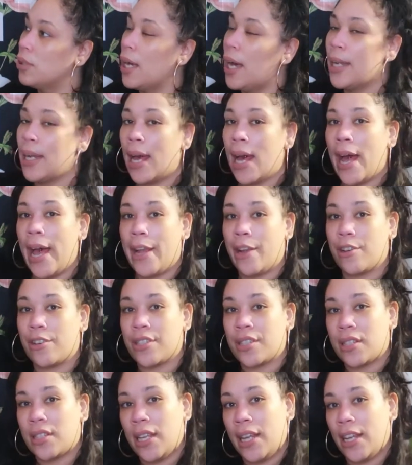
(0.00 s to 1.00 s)
at a higher
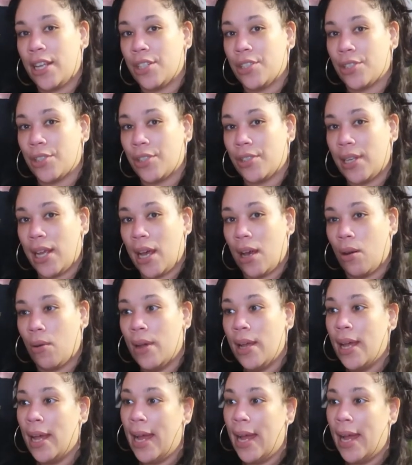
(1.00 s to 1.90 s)
standard now.